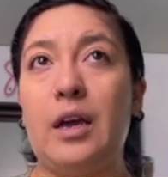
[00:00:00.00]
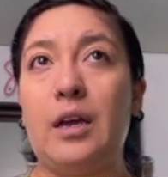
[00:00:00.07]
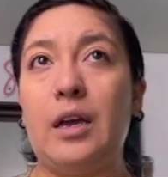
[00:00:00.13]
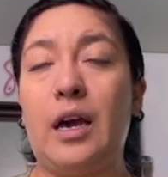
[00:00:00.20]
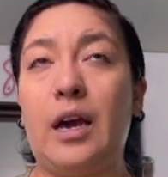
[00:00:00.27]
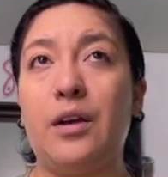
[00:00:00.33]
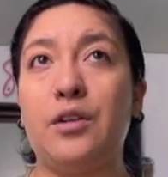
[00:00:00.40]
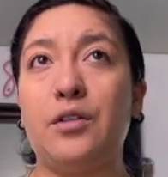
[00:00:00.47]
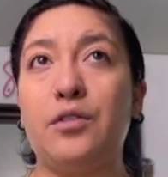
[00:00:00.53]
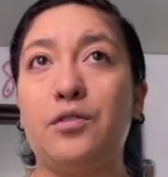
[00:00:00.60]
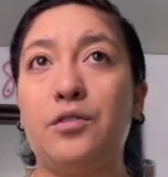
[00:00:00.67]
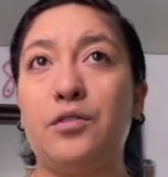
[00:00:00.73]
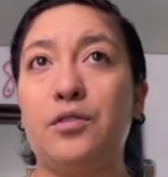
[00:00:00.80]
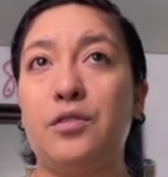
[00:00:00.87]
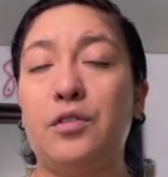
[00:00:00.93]
out of
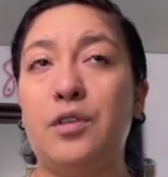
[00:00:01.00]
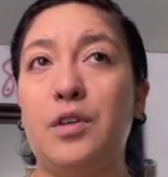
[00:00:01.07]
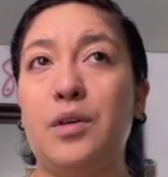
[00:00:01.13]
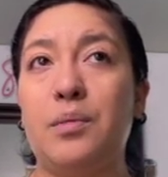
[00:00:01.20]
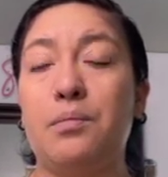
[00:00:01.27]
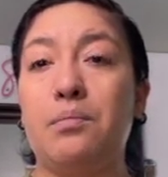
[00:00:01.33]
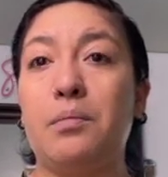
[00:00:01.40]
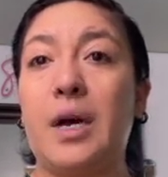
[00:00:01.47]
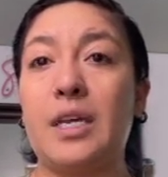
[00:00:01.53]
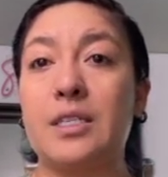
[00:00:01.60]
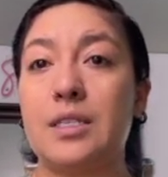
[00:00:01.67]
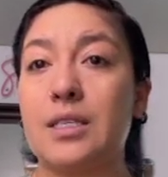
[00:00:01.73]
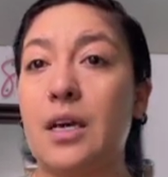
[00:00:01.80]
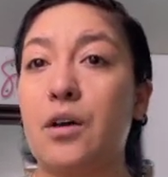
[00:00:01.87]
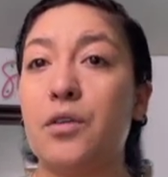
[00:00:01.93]

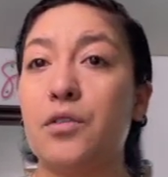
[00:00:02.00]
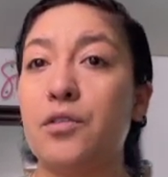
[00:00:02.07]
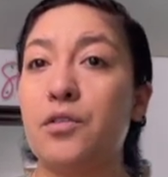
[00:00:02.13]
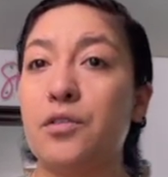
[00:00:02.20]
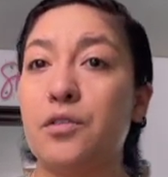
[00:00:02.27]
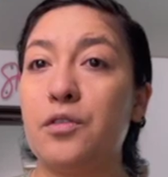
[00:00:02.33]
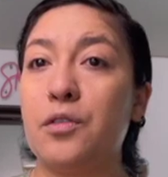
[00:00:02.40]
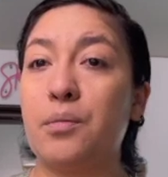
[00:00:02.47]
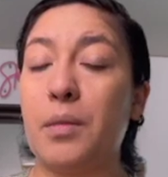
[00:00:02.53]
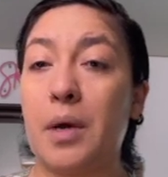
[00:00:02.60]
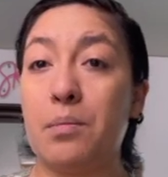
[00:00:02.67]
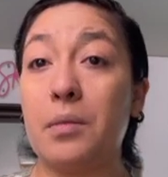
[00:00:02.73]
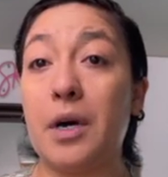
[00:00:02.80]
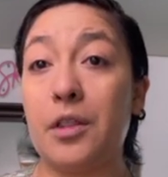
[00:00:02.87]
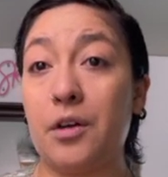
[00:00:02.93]
myself, my
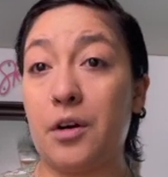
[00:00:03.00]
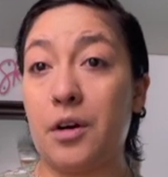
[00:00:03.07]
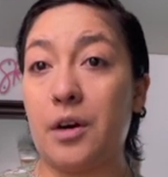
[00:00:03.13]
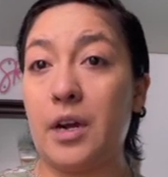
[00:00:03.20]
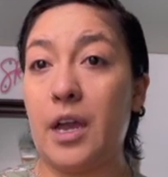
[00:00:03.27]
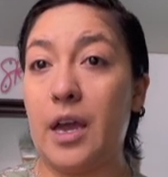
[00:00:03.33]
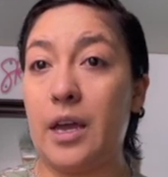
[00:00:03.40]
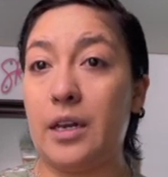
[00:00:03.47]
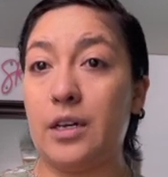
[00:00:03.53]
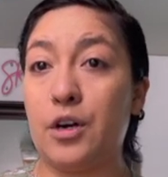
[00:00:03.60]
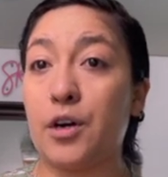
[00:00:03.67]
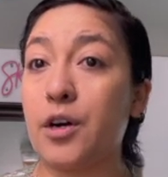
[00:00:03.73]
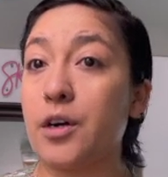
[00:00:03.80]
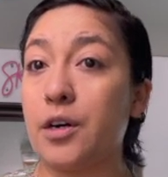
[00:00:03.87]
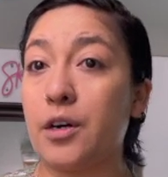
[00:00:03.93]
mother, and
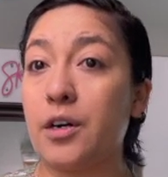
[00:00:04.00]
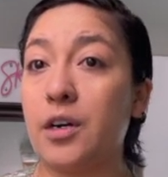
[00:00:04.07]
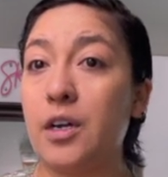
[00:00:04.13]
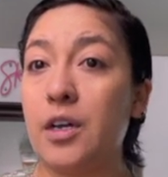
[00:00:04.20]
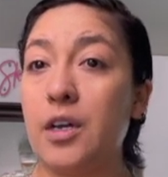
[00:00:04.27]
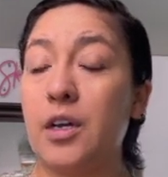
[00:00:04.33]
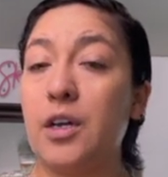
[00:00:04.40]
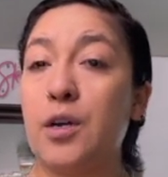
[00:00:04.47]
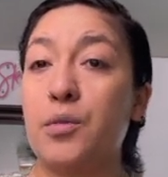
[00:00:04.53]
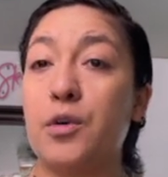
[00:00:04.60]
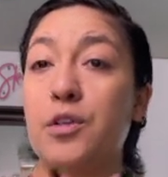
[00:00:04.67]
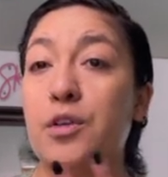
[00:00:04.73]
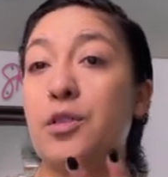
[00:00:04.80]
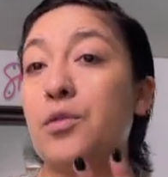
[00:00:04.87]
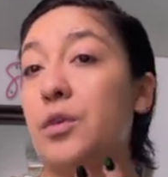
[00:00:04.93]
her, we're
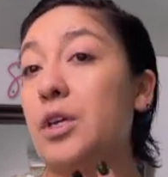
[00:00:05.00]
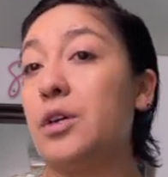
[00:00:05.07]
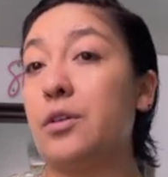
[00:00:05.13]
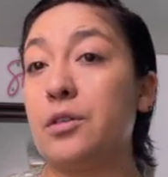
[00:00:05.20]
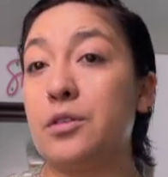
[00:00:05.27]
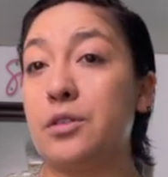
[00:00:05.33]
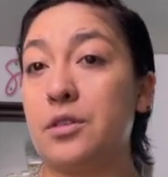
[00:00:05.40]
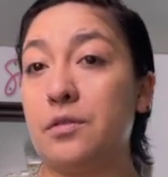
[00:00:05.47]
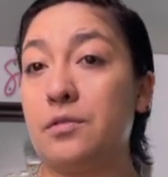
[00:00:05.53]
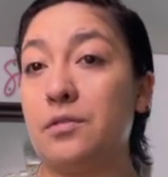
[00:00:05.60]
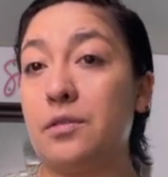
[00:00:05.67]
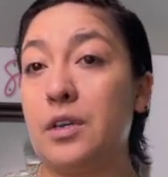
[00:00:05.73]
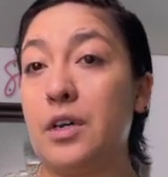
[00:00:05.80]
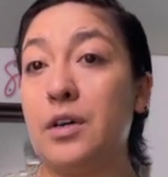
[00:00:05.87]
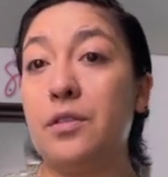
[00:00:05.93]
the three girls of
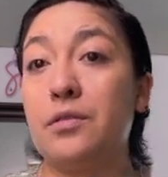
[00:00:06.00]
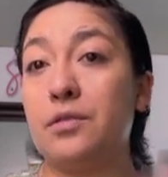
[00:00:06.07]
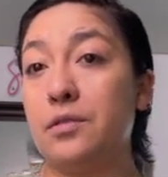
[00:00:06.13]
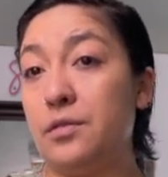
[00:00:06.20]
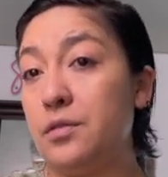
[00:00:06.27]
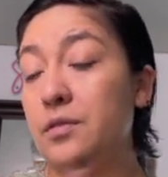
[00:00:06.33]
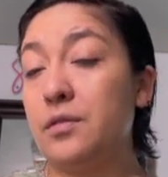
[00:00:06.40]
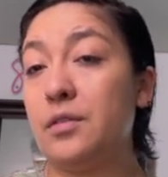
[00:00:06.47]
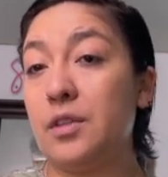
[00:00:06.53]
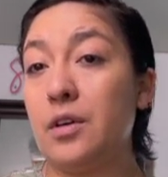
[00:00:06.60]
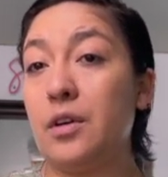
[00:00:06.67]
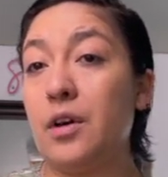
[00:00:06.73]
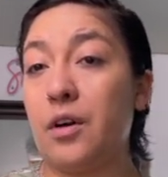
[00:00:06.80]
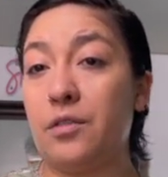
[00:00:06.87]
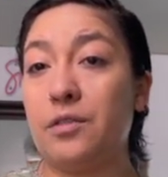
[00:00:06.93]

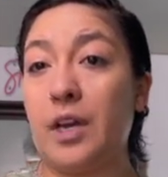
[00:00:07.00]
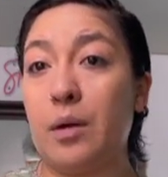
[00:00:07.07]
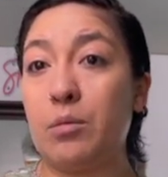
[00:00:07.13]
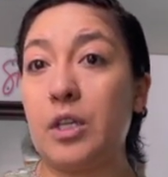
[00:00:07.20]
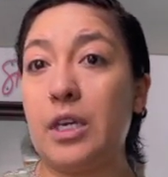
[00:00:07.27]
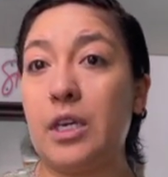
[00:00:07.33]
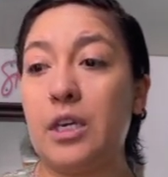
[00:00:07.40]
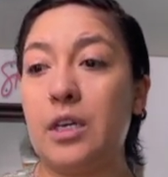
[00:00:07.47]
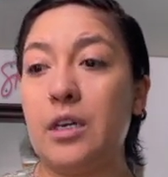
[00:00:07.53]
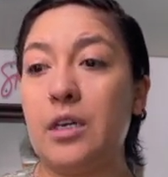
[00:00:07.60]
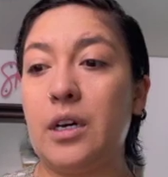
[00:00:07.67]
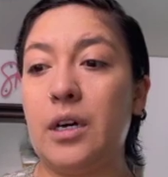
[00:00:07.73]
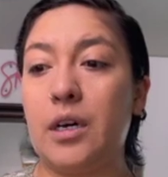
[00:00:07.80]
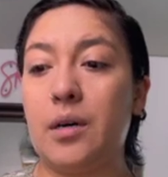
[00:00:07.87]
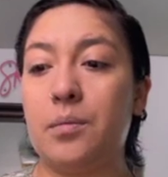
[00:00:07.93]
our family.
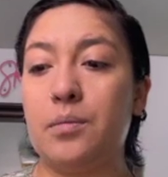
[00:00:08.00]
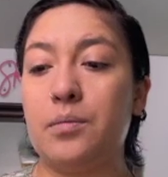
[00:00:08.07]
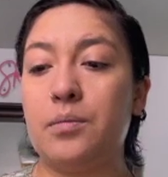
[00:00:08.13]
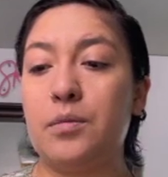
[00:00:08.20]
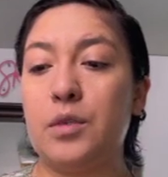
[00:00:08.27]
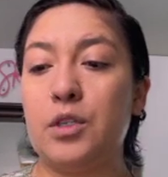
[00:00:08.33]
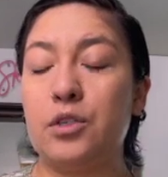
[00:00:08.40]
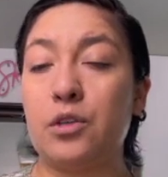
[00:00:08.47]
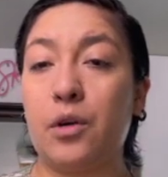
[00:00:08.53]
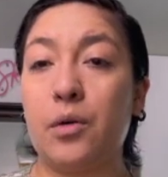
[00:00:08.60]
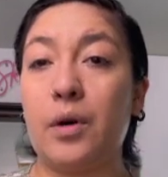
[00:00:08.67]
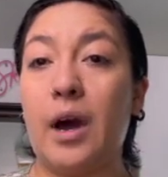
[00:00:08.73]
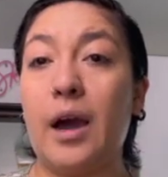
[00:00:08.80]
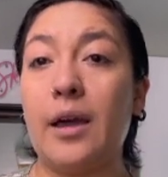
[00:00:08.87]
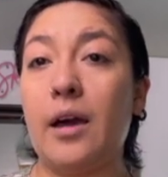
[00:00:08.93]
So
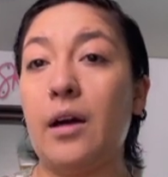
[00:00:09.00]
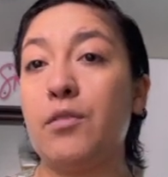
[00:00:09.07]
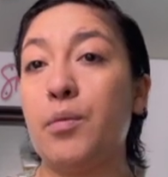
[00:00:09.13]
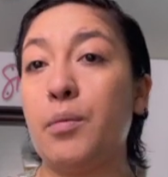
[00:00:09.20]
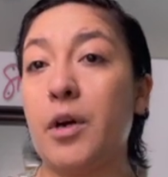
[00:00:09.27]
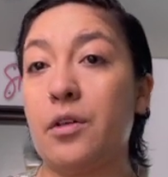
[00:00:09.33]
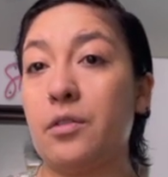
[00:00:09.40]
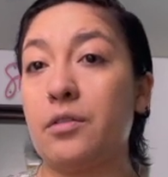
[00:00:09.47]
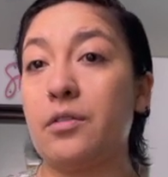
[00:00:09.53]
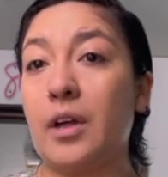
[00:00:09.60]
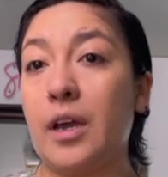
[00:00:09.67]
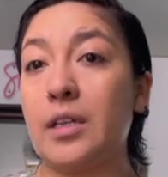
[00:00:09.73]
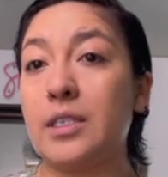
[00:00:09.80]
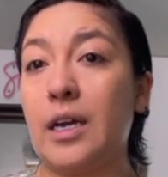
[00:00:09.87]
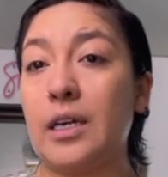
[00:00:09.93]
I have a
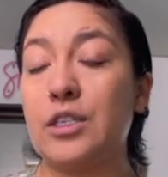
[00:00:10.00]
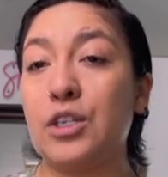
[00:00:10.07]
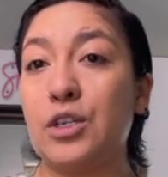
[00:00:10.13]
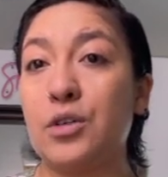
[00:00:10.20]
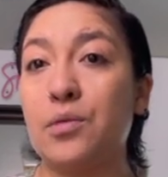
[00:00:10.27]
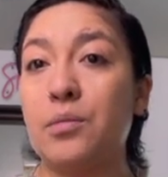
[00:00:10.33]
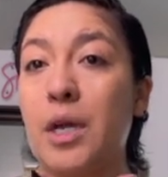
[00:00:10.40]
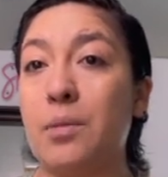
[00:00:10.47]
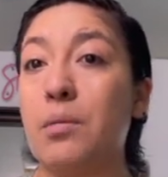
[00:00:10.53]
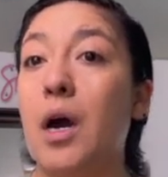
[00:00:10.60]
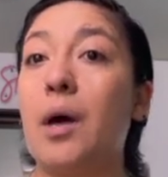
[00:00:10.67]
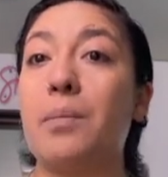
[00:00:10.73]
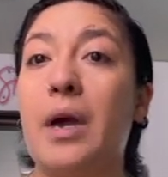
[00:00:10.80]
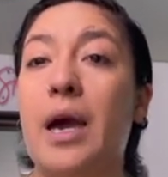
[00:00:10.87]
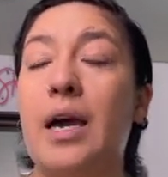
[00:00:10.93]
butterfly tattoo. My
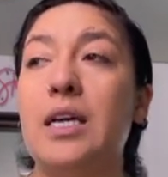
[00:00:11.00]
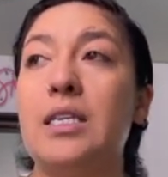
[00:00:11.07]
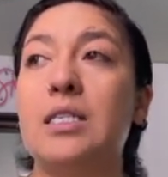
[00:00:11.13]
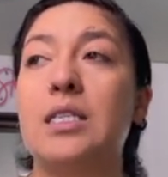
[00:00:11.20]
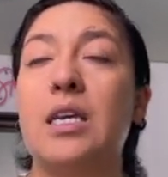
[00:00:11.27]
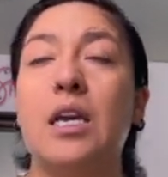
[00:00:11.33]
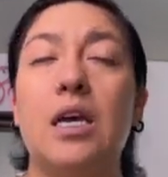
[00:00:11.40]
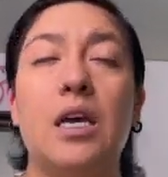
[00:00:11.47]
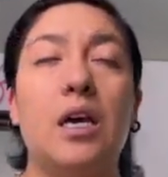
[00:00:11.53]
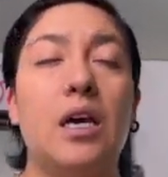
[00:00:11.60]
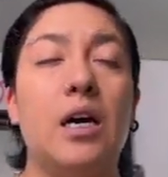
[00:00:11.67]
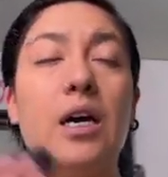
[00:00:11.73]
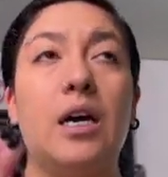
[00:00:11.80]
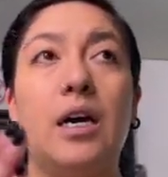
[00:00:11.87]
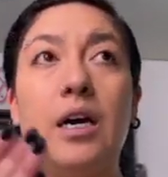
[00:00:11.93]
mom has
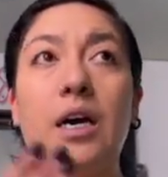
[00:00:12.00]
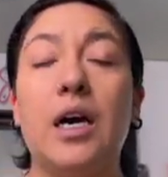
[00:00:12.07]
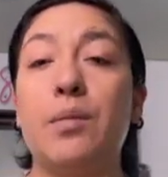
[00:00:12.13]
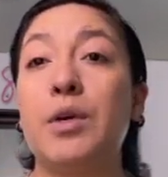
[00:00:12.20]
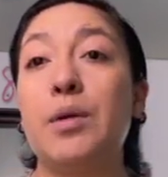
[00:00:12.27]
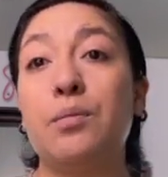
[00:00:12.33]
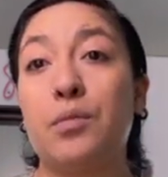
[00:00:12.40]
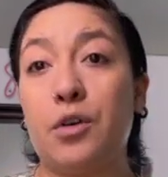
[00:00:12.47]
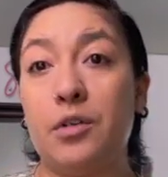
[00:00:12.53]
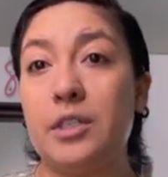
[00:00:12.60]
a hummingbird